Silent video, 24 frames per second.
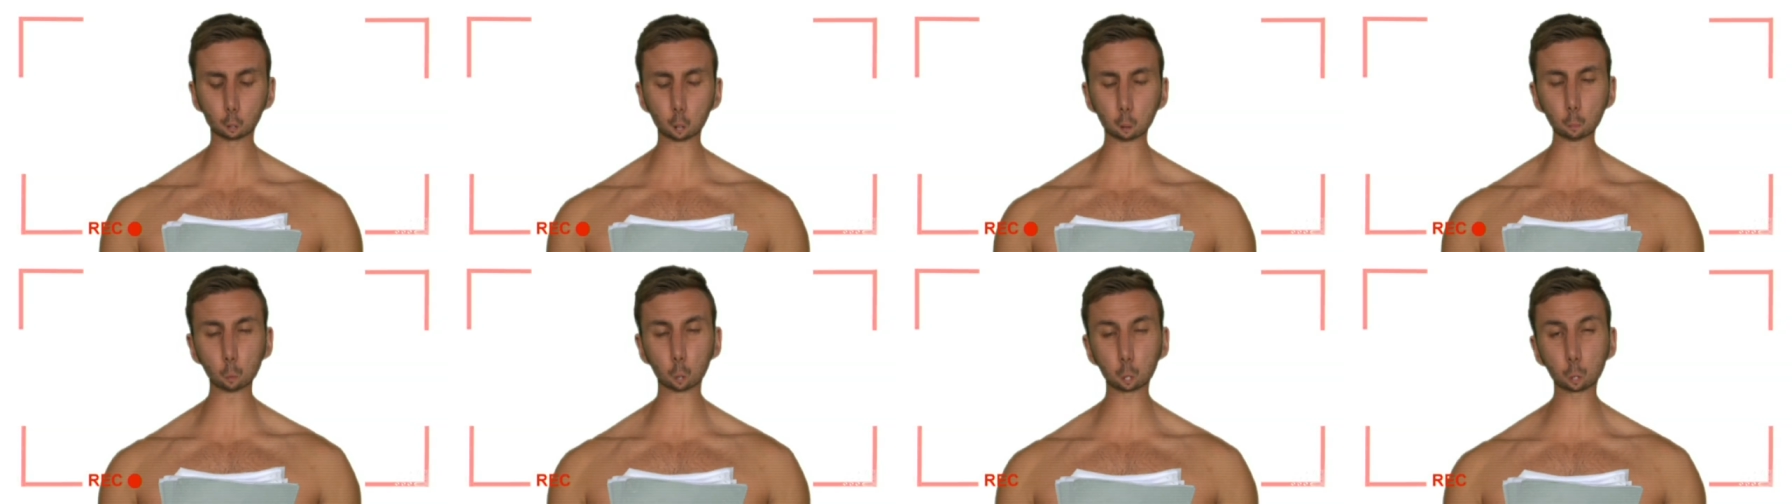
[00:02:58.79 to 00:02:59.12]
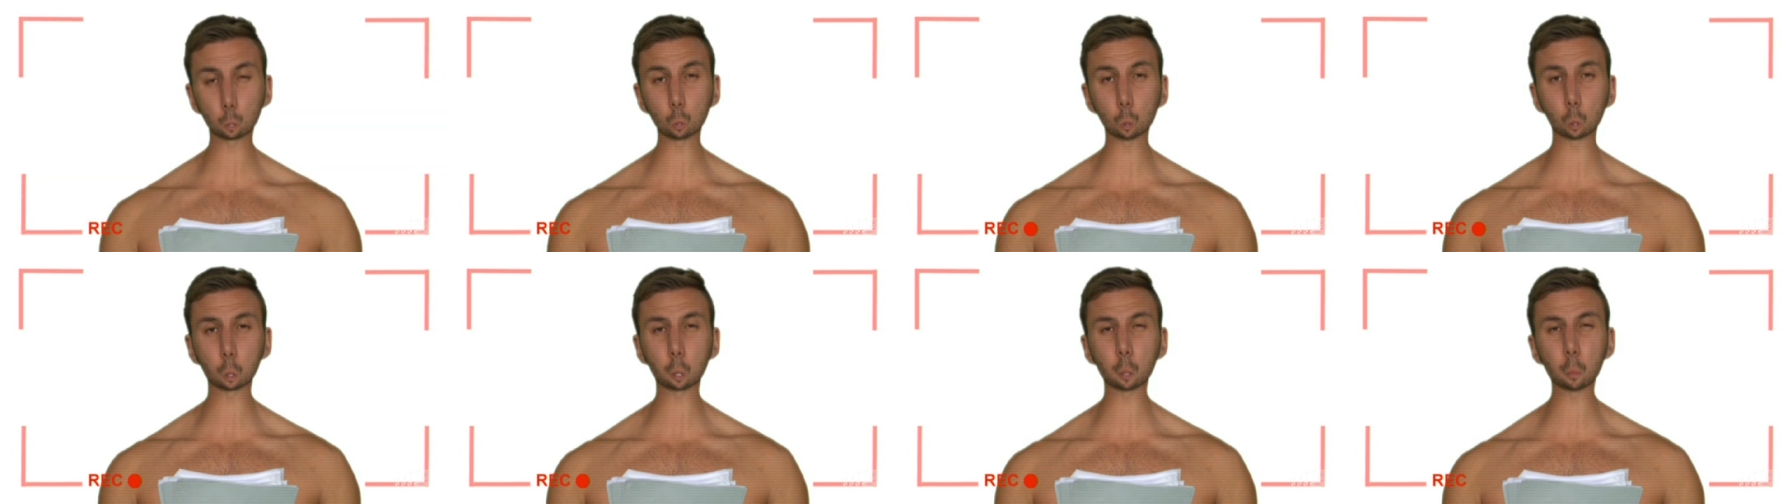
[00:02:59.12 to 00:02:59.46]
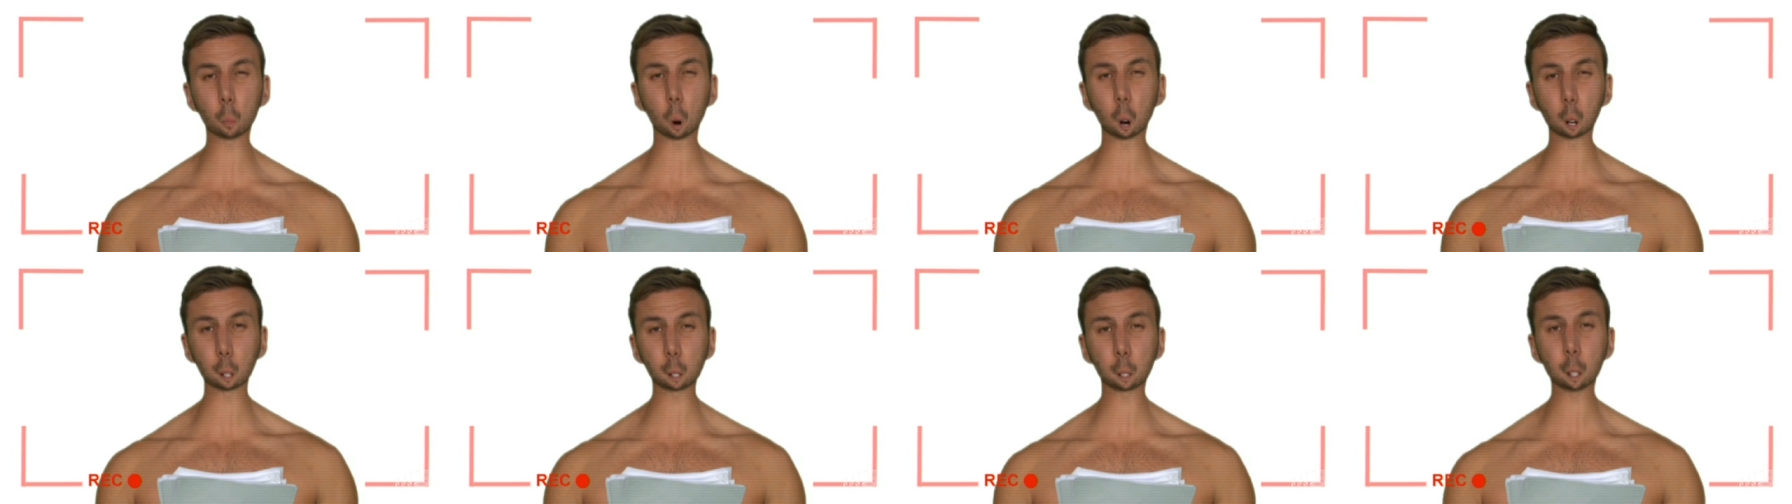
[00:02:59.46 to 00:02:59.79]
they must talk
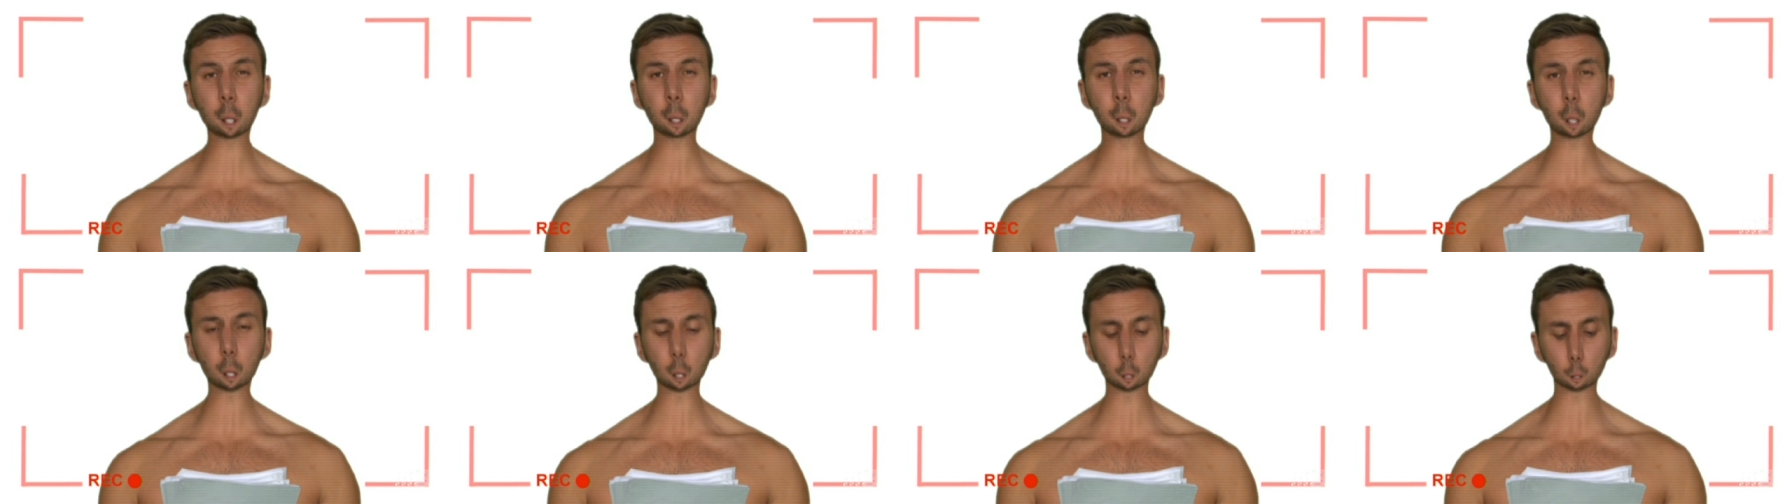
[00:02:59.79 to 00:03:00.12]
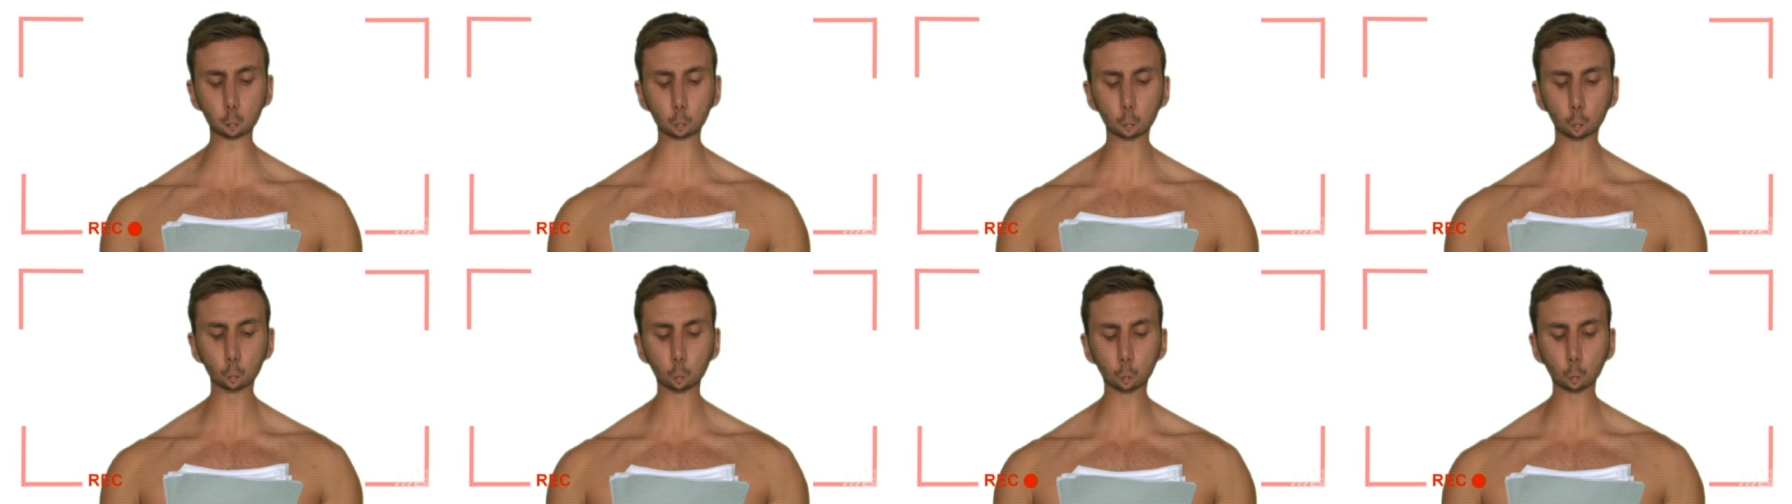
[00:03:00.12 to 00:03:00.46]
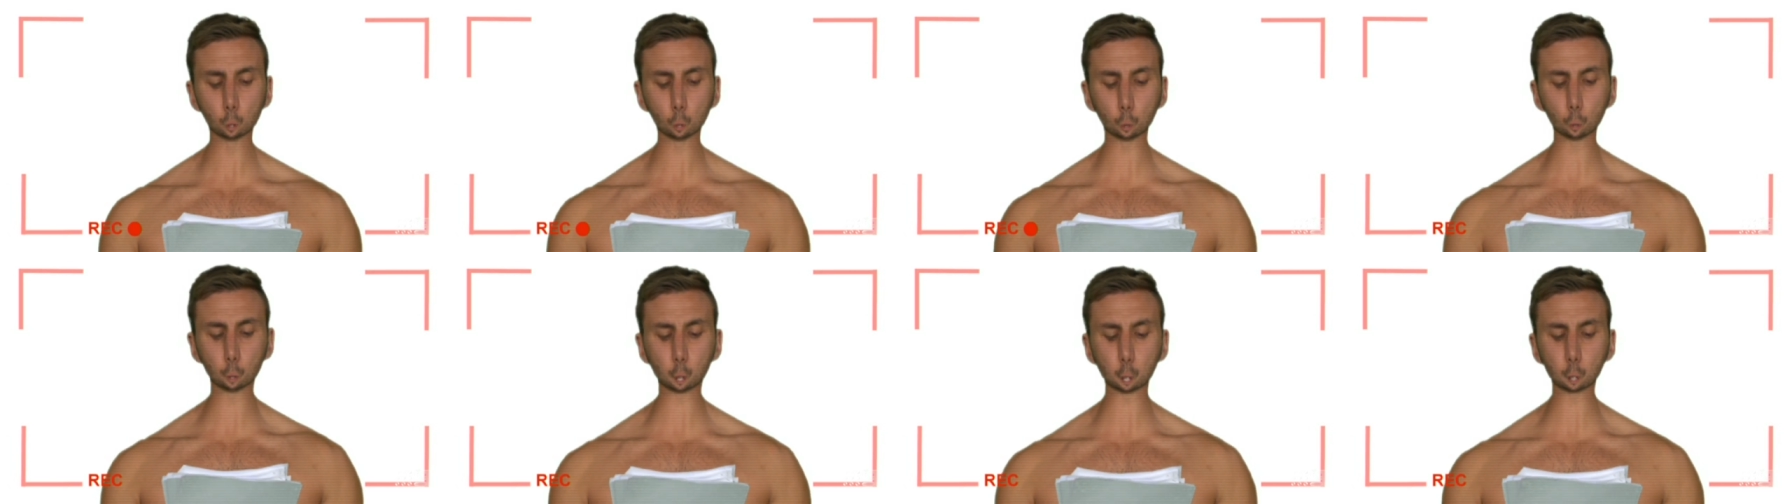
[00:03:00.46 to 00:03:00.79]
to my assistant,
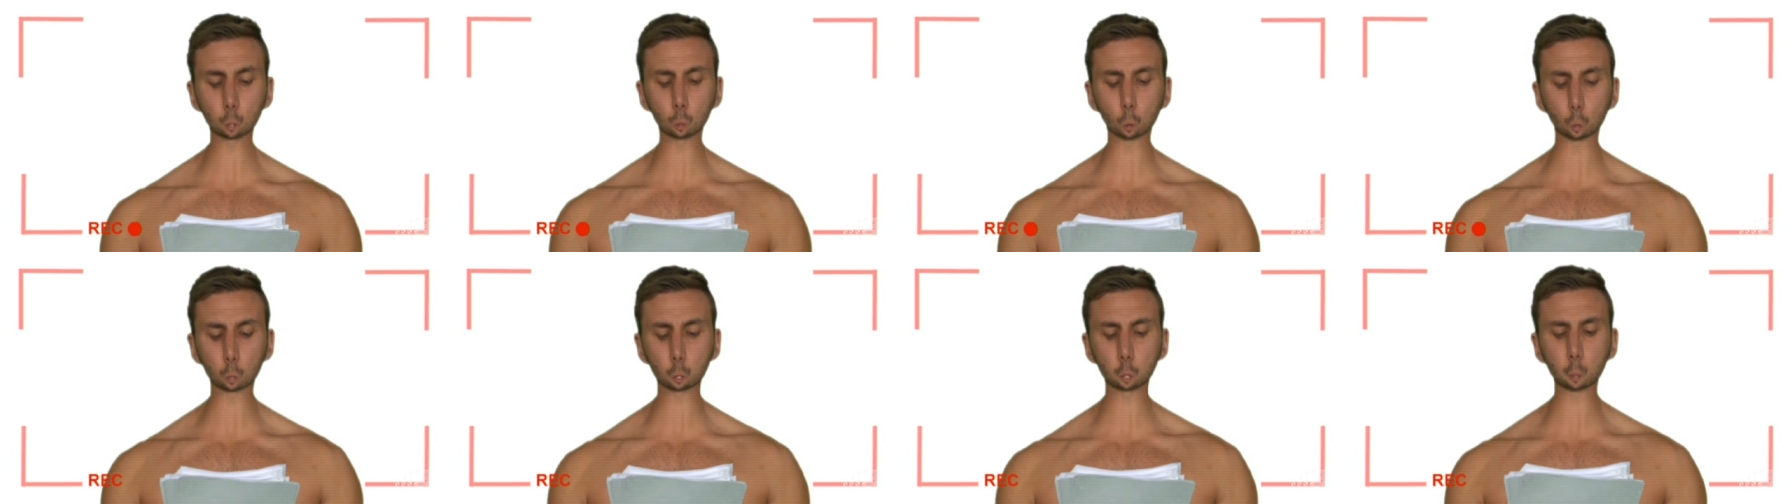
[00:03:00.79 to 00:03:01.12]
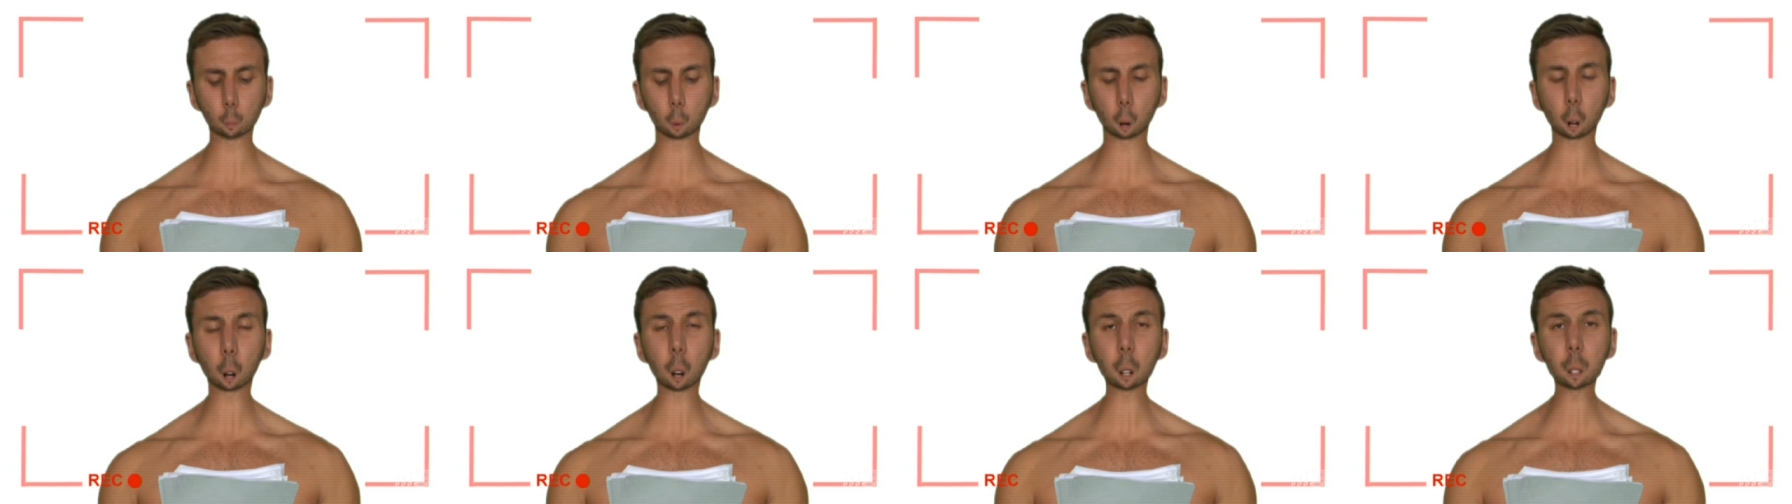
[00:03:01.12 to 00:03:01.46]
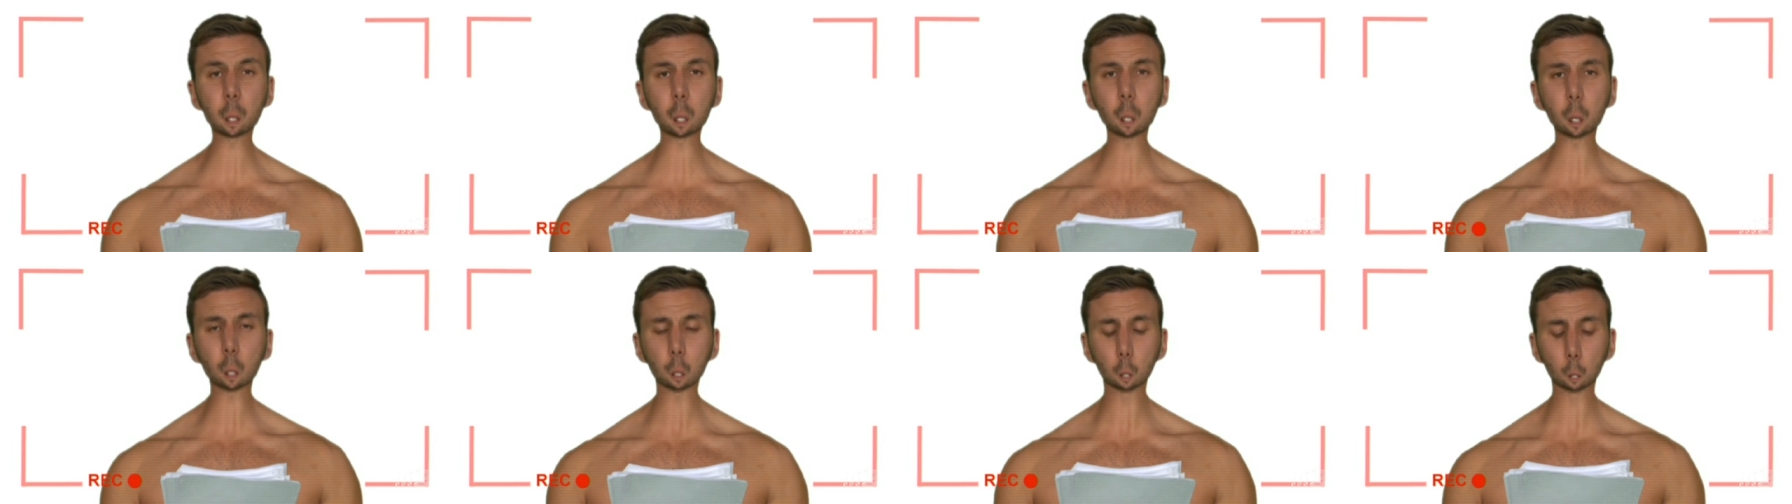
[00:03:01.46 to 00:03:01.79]
who then talks to my
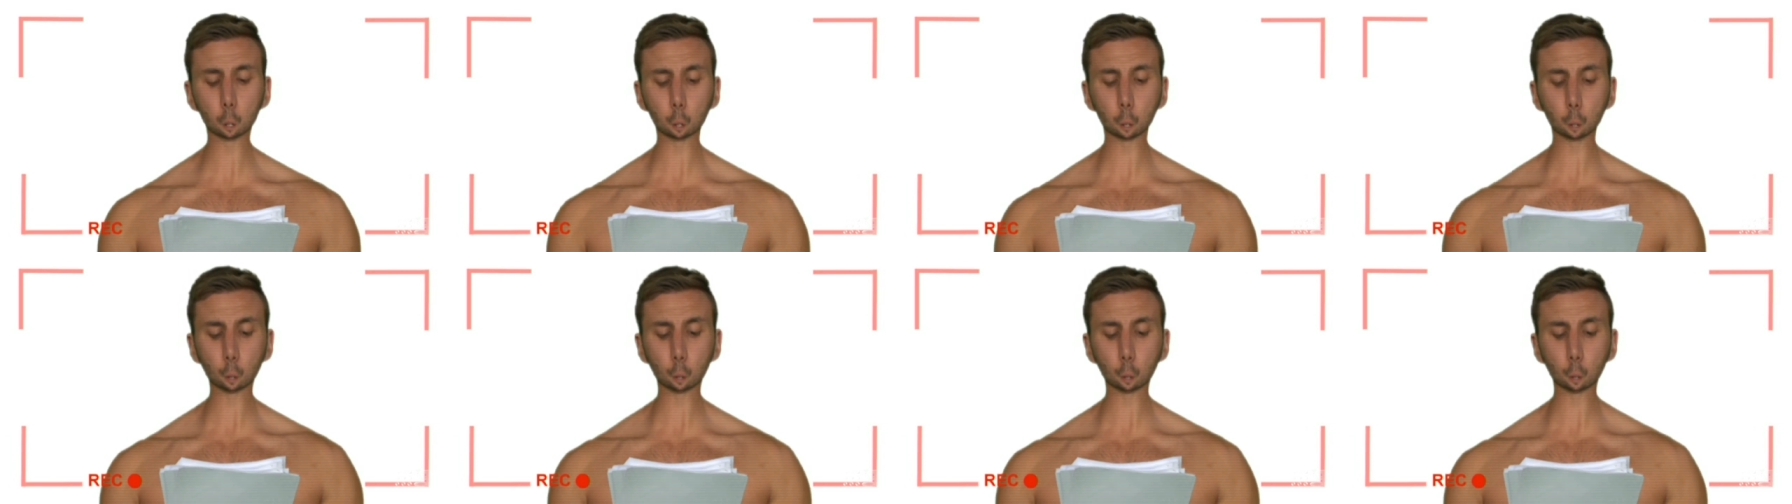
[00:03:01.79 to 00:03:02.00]
cousin,